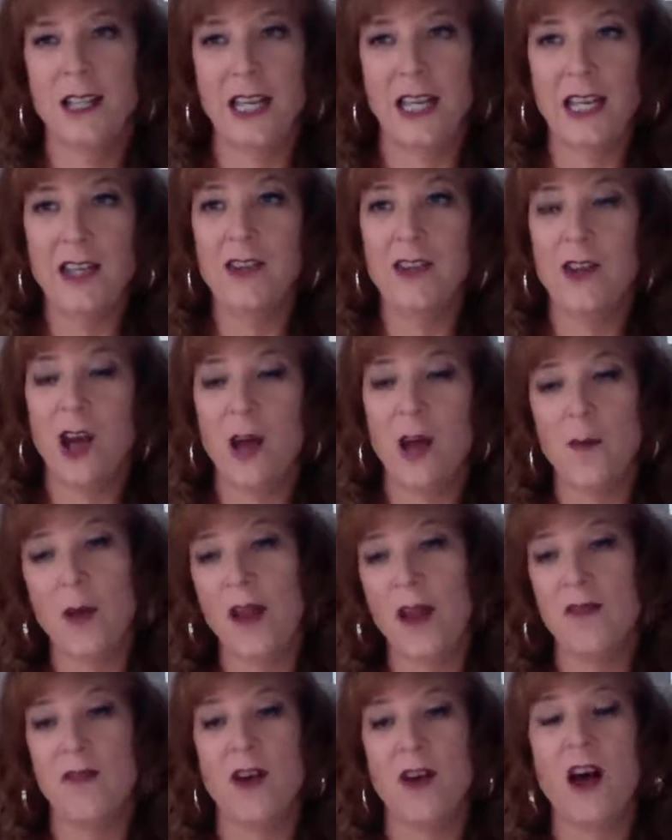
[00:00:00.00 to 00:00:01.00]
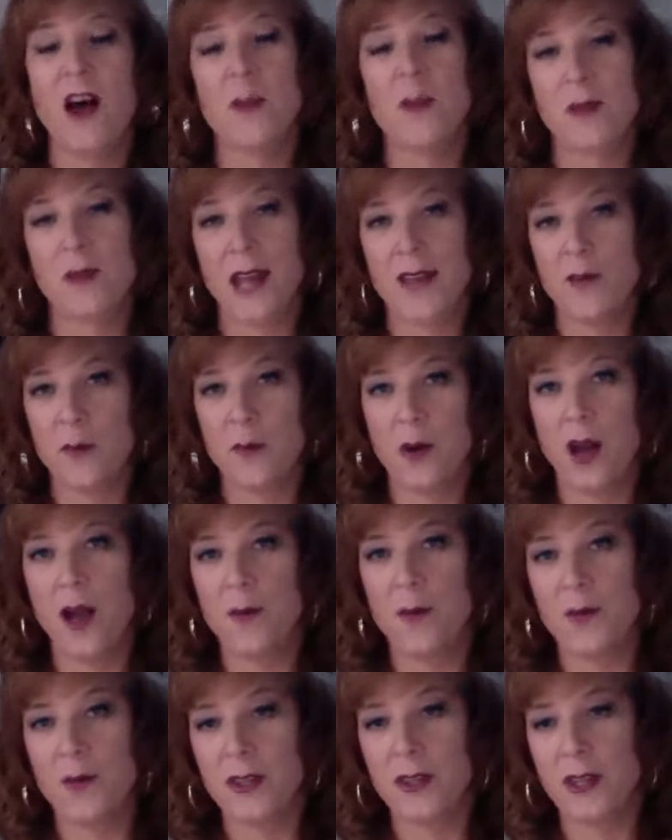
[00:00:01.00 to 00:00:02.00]
He thought my father would have a
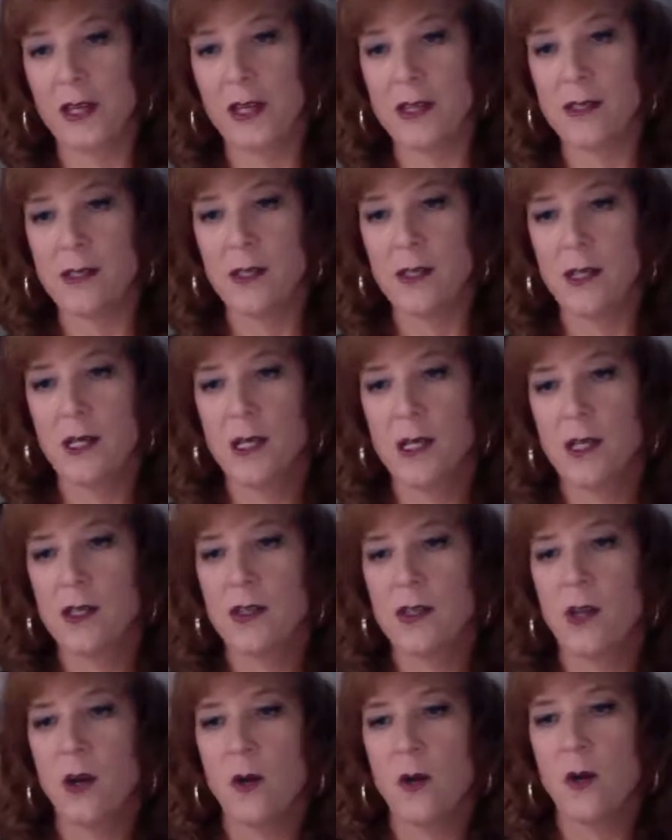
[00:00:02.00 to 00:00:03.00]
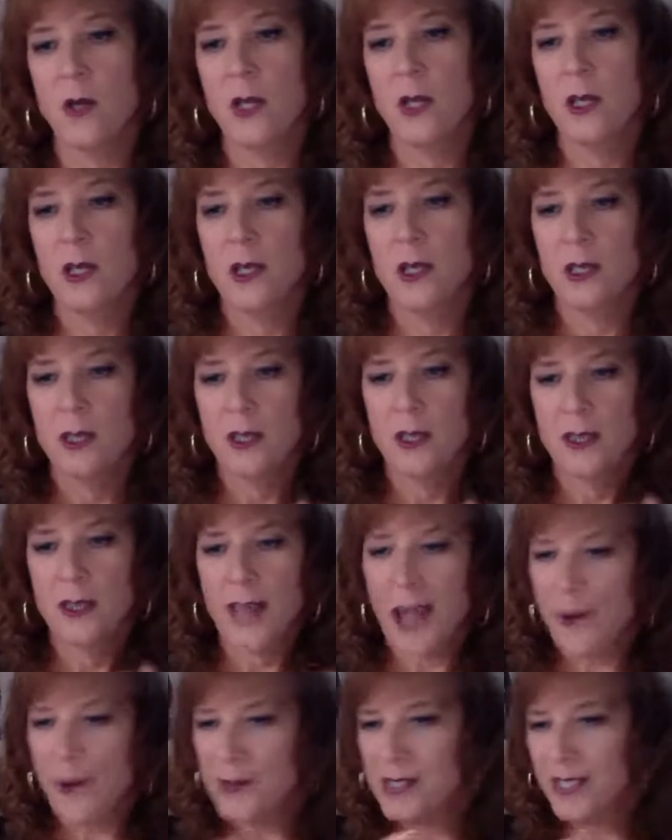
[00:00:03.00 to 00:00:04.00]
problem with this. So
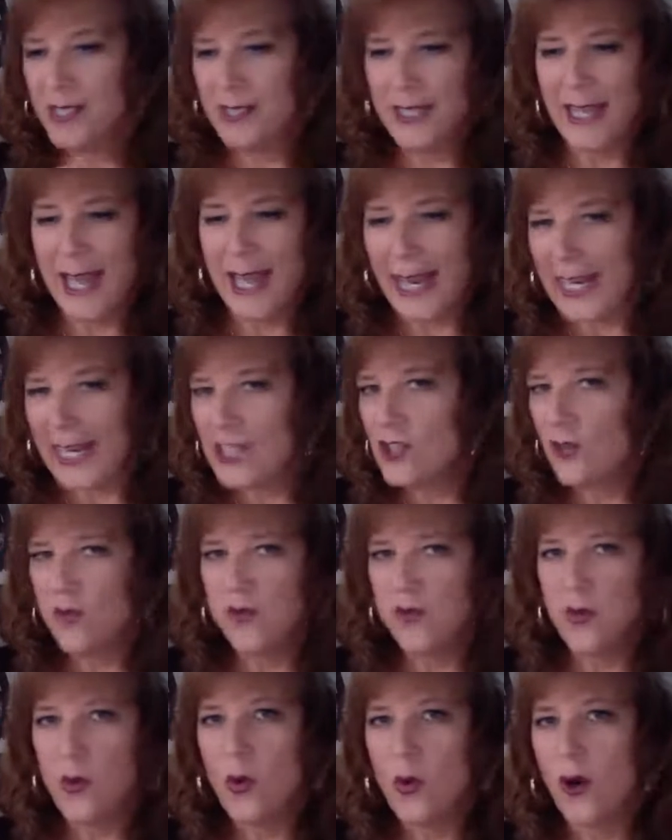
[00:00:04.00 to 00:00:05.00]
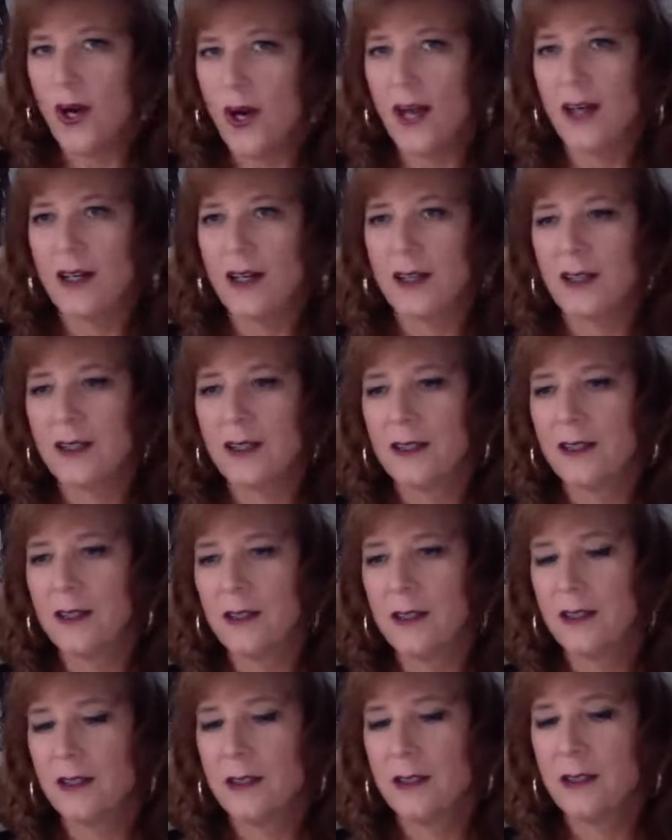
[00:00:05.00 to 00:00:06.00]
that was at the age of 4.
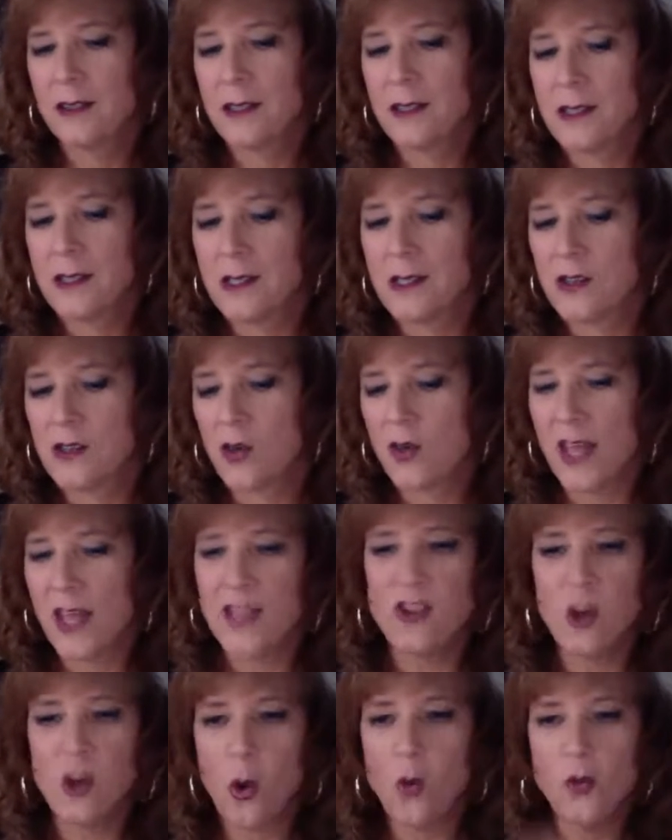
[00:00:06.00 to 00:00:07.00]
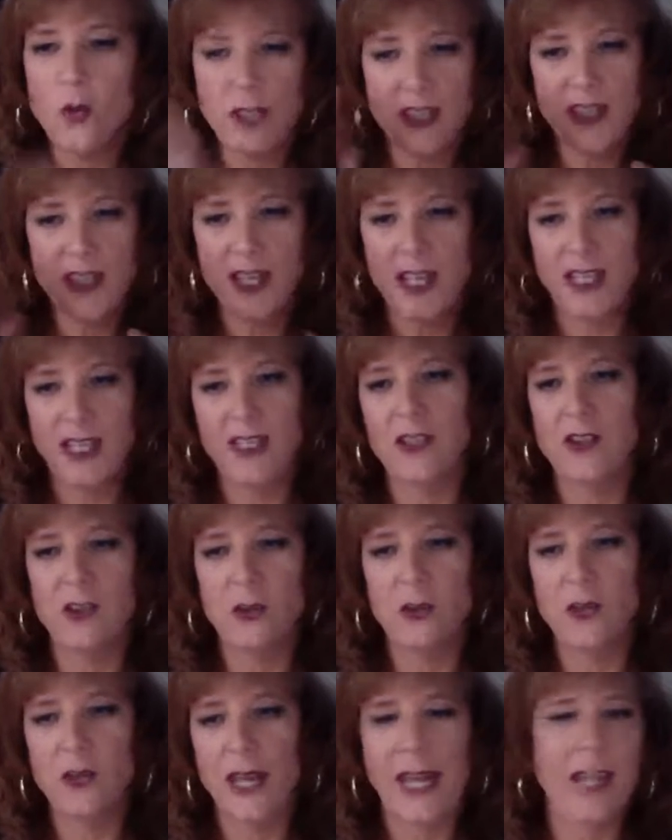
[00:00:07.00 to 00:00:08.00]
So that's the only thing I can
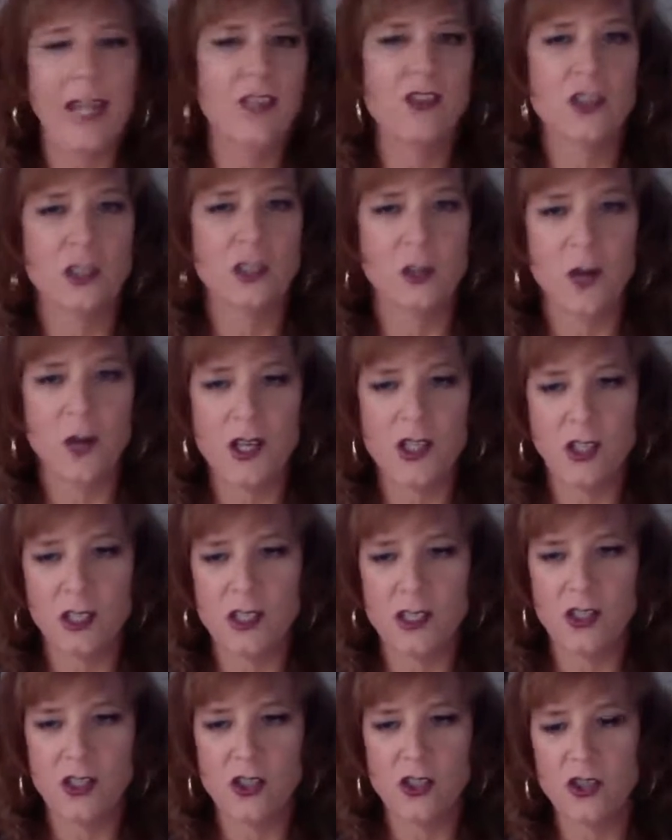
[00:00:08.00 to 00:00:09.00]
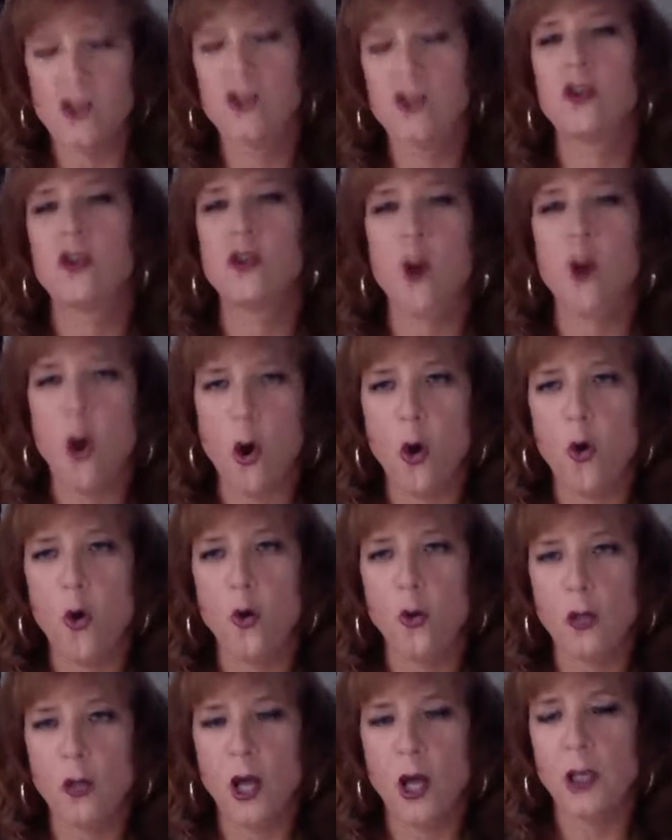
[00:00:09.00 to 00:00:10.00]
do to answer your question, because it's
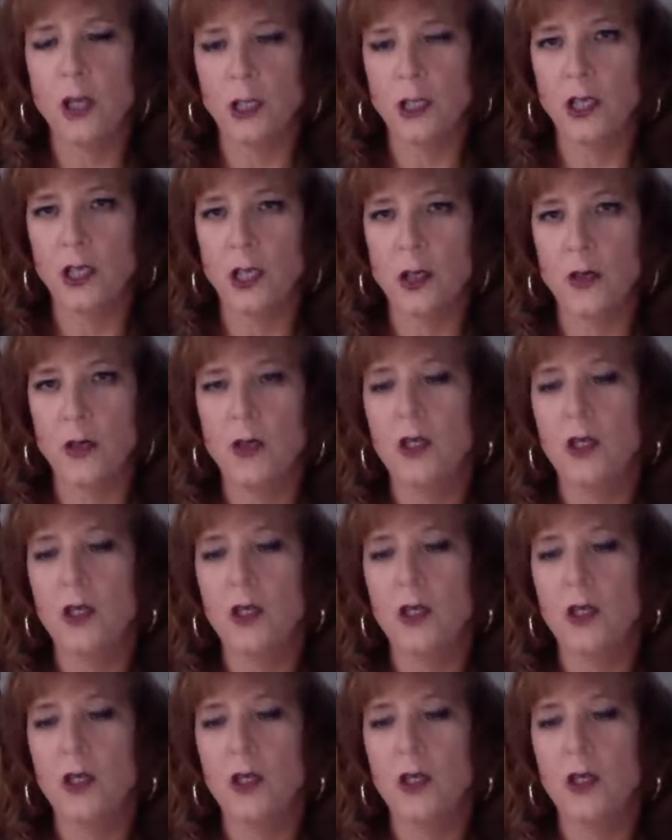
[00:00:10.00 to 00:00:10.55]
so long ago.